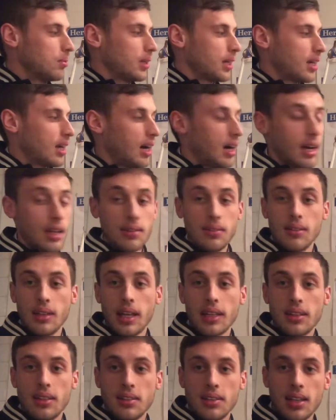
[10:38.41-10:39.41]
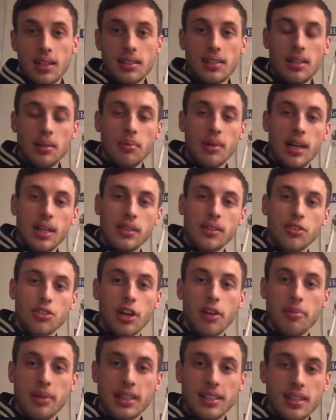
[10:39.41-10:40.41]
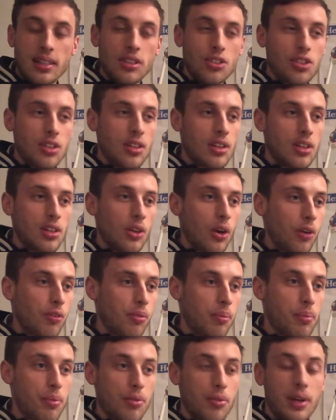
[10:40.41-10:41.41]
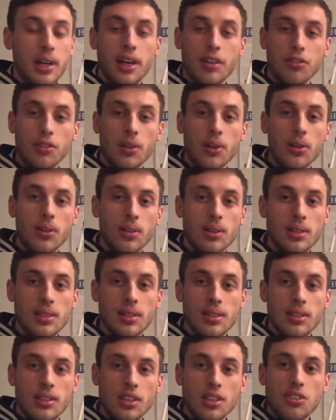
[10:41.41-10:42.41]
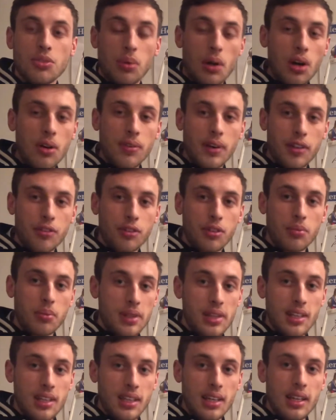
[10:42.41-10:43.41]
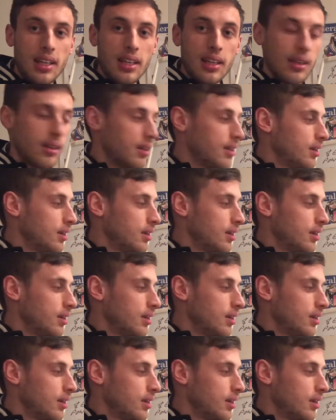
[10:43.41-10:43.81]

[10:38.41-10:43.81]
a card like the Dusty Martin draft pick signature can go from $300 to $1,200 within a year.